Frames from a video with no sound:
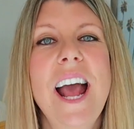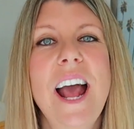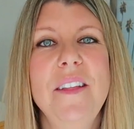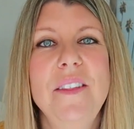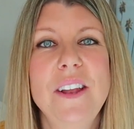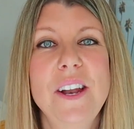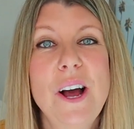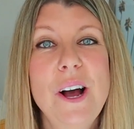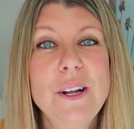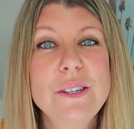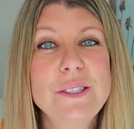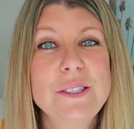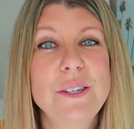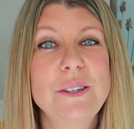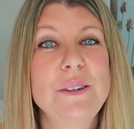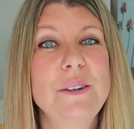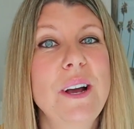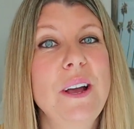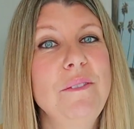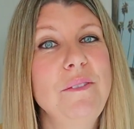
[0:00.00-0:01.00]
And then
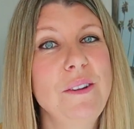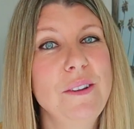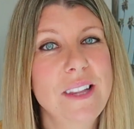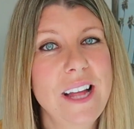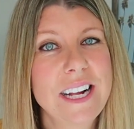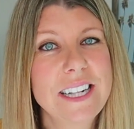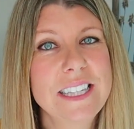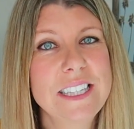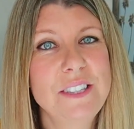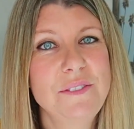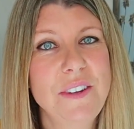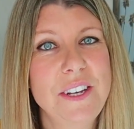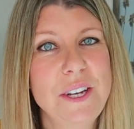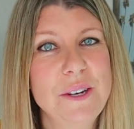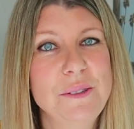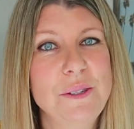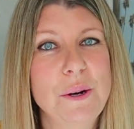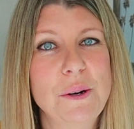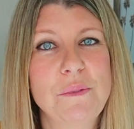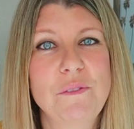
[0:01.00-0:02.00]
also, if you like this
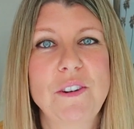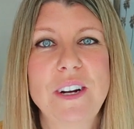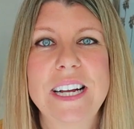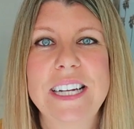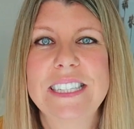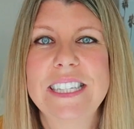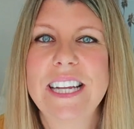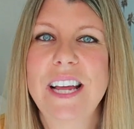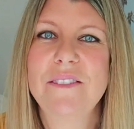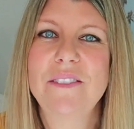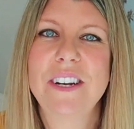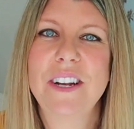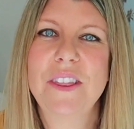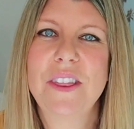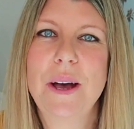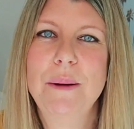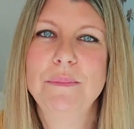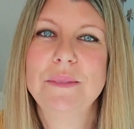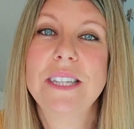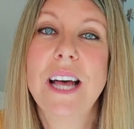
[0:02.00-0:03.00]
video, don't forget to give it a
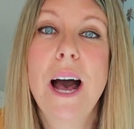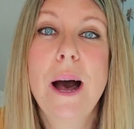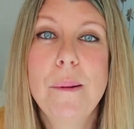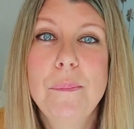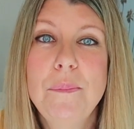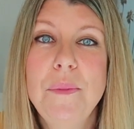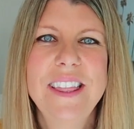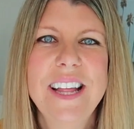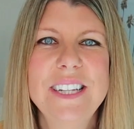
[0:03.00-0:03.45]
thumbs up.